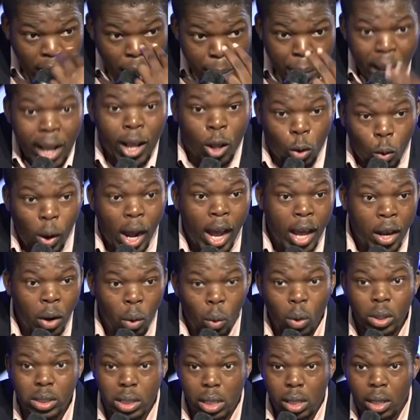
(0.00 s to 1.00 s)
emehlweni
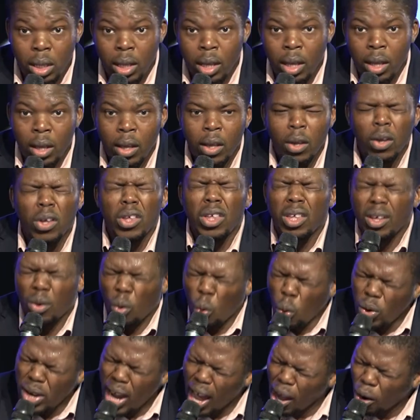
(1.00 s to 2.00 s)
ukuthi
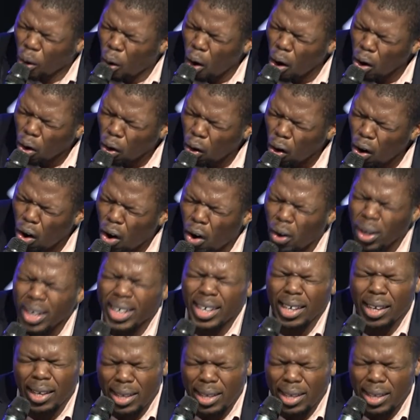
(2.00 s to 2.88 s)
unakho konke,